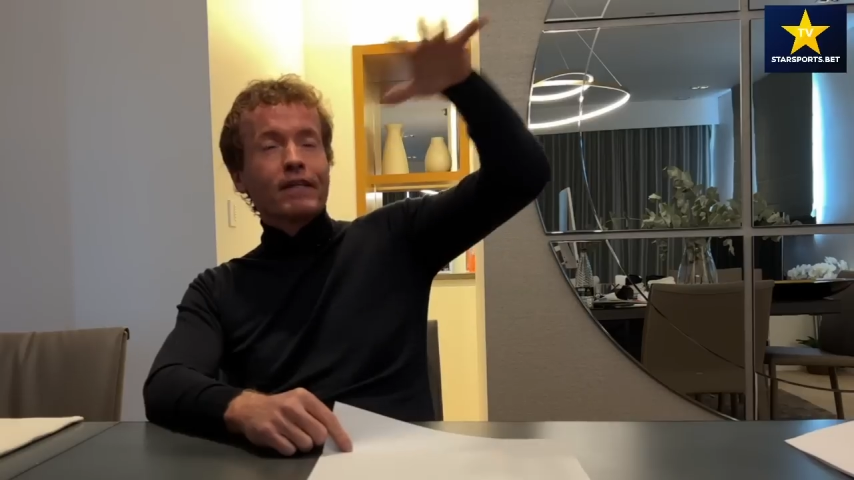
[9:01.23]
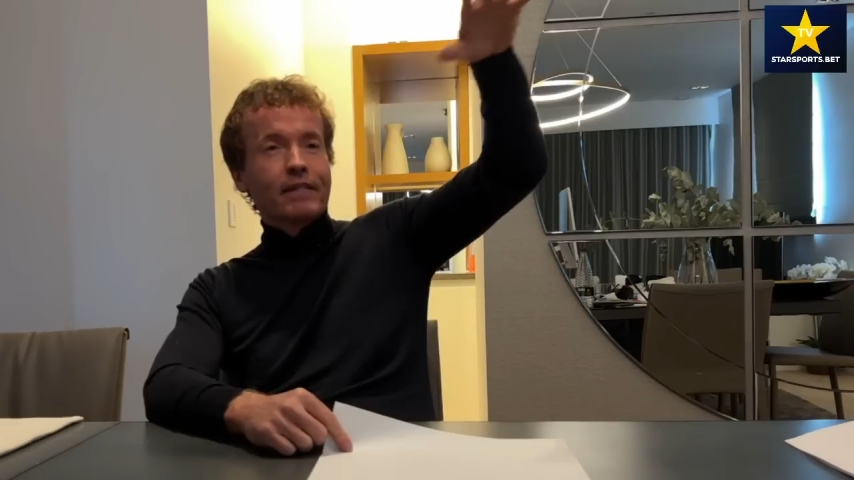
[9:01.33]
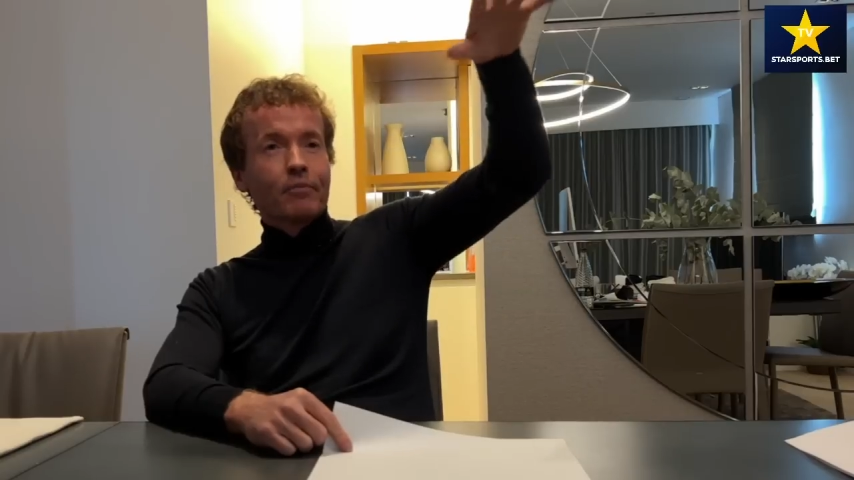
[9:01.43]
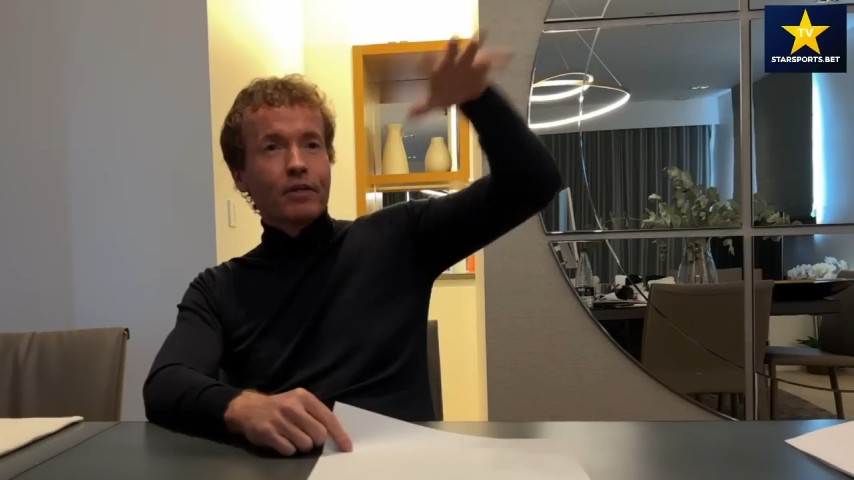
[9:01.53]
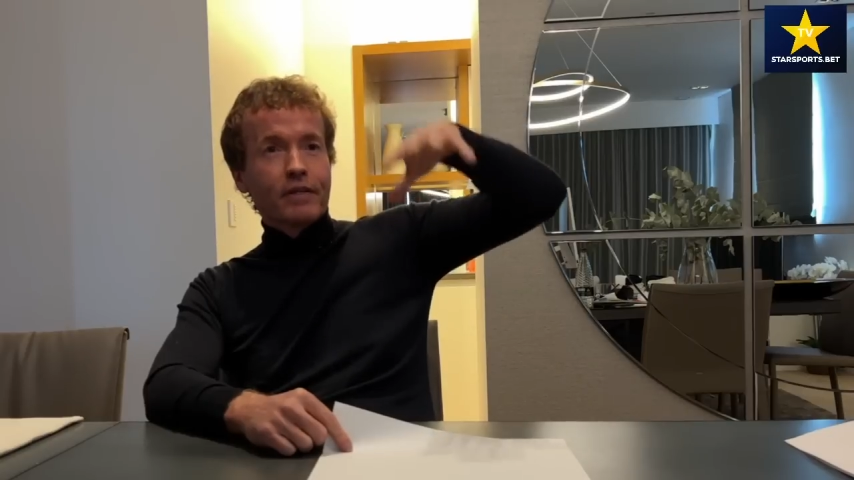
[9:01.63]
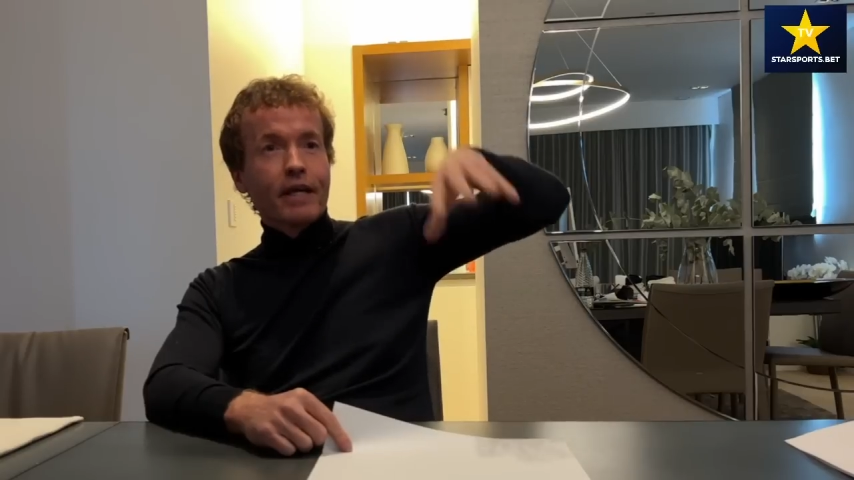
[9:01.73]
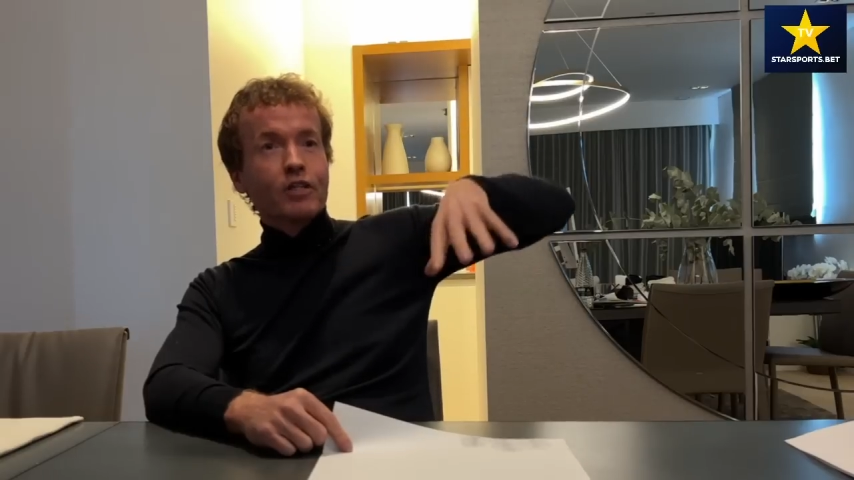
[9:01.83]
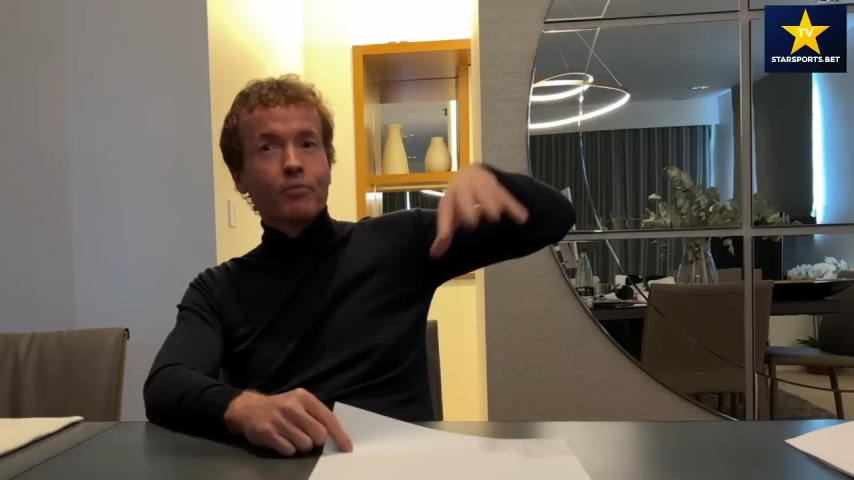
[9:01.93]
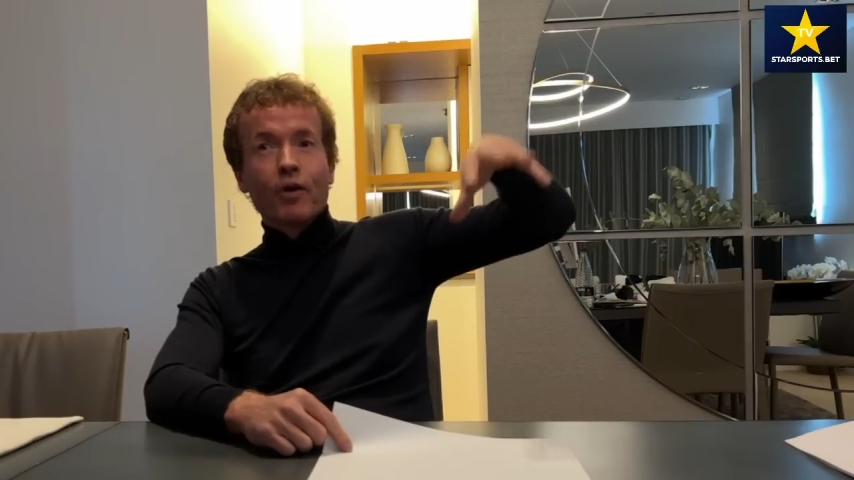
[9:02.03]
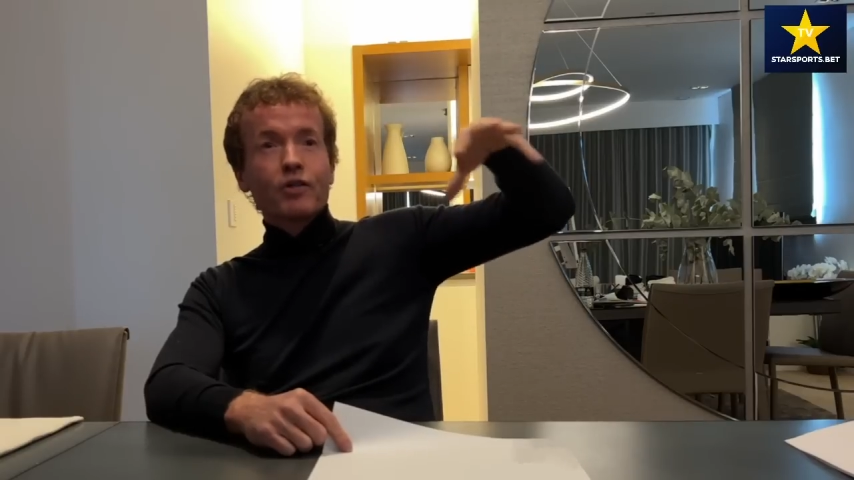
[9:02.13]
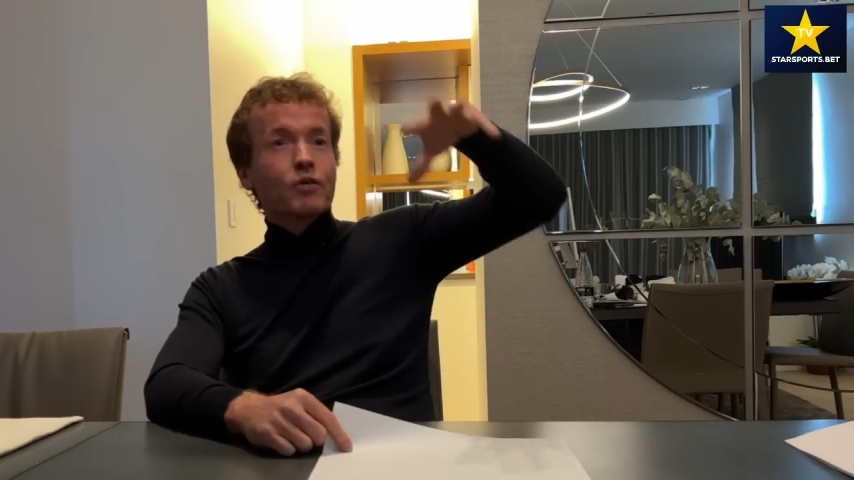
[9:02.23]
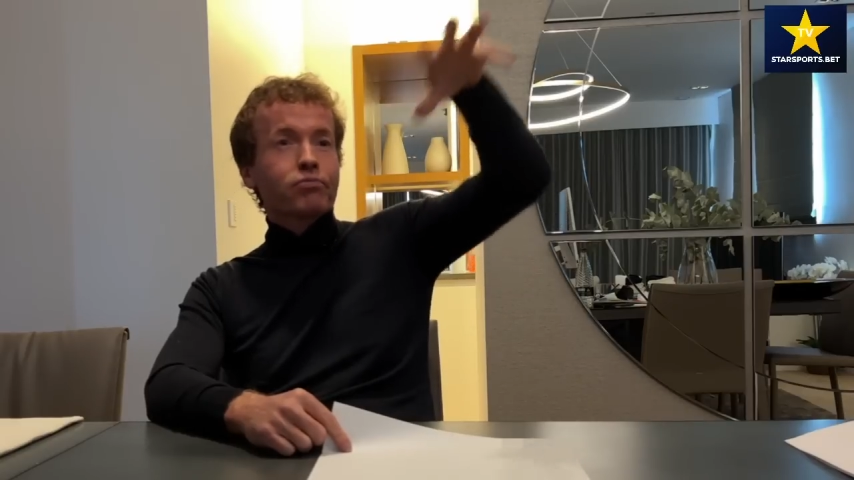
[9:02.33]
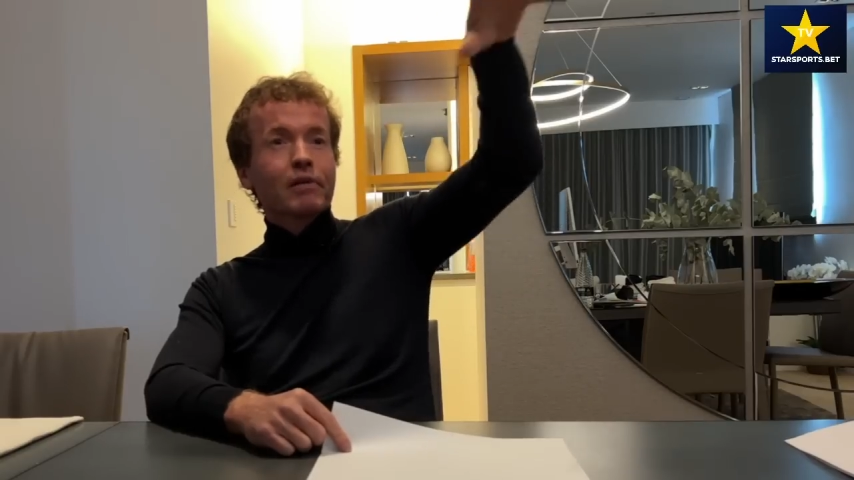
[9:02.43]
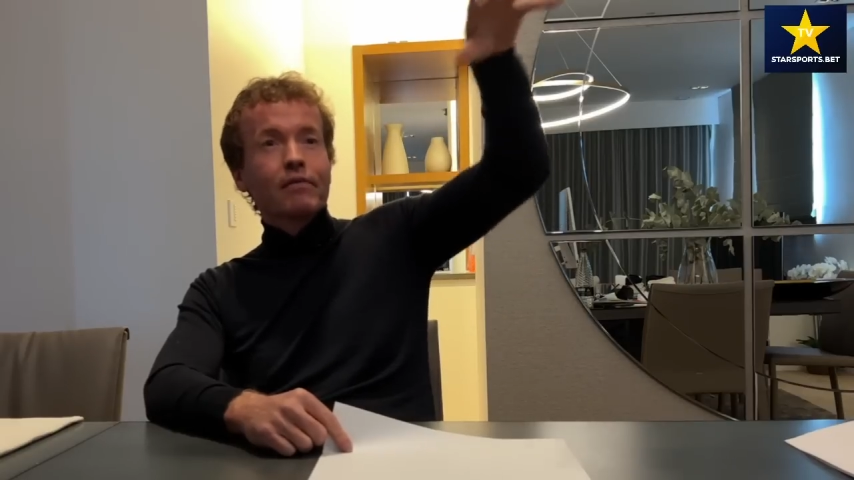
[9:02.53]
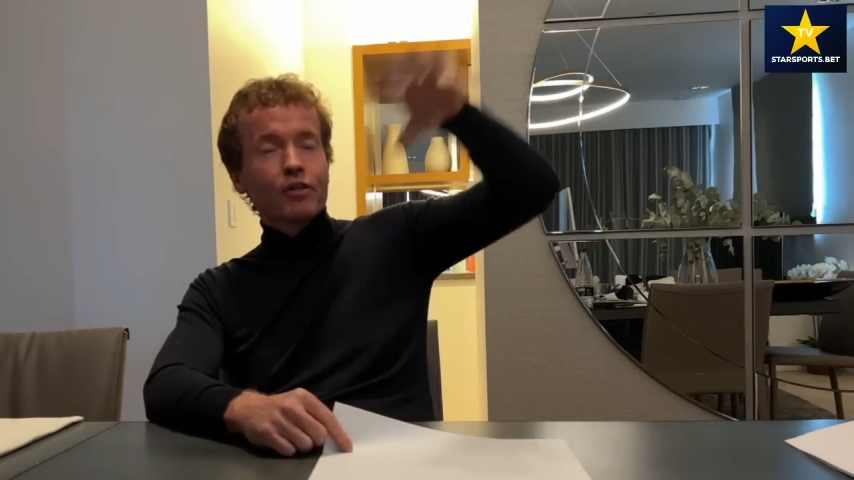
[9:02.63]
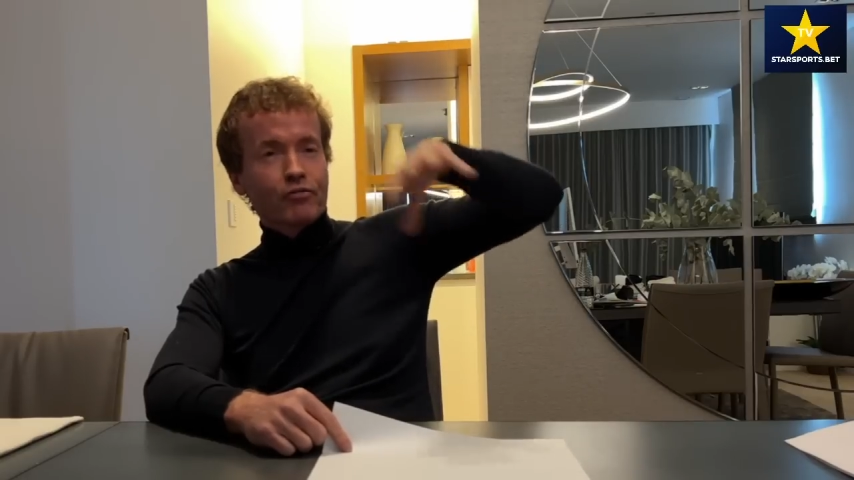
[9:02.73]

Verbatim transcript: in with the data points, the previous